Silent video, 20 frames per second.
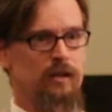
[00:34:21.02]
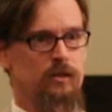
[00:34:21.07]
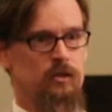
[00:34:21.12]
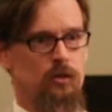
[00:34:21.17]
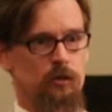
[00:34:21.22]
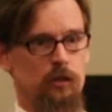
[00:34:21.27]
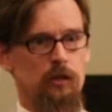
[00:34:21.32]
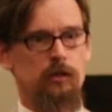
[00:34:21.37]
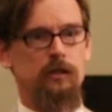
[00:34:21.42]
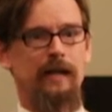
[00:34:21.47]
to
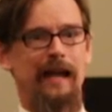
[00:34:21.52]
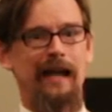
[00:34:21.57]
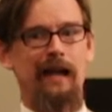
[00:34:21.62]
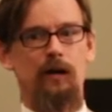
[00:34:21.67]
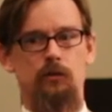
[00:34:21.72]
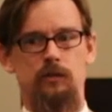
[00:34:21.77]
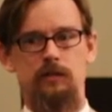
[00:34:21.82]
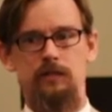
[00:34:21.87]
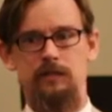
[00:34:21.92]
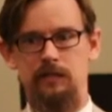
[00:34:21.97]
learn
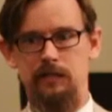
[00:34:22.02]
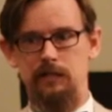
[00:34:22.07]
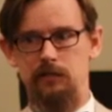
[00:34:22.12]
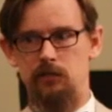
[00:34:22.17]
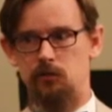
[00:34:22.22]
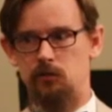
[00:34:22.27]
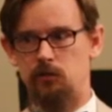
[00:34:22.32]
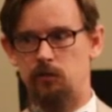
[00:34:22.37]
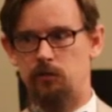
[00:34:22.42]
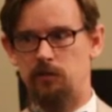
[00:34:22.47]
how to seek the
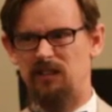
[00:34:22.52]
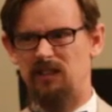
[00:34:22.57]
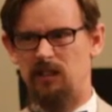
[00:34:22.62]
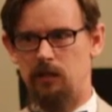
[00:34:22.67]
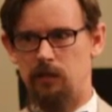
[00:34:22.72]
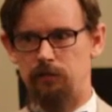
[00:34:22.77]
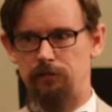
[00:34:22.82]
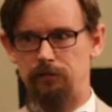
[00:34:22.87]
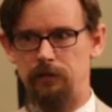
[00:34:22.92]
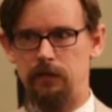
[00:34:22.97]
truth in
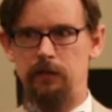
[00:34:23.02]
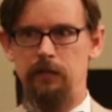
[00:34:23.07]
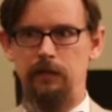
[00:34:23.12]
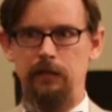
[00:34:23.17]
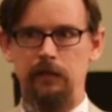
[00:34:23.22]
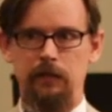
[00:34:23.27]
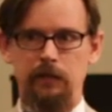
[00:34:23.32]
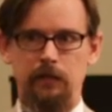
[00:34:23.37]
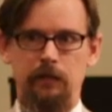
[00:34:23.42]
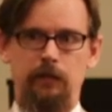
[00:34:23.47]
love,
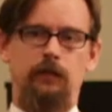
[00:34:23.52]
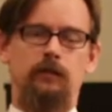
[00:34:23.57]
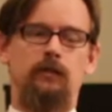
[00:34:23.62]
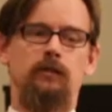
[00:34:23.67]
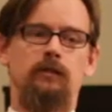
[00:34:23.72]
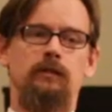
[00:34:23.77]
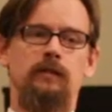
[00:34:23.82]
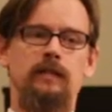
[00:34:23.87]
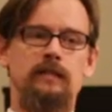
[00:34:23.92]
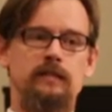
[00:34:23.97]

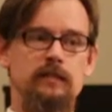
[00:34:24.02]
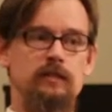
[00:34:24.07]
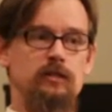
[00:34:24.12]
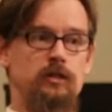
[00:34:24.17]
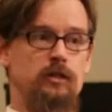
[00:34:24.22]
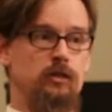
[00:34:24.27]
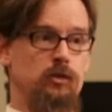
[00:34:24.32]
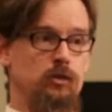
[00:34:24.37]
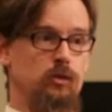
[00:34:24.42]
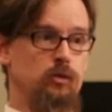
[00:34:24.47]
this is
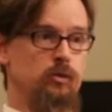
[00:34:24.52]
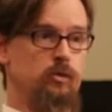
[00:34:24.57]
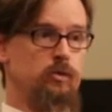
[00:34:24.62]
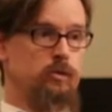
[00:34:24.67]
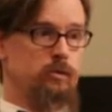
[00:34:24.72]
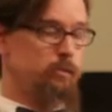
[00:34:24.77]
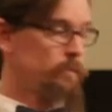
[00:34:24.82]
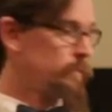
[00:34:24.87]
huge,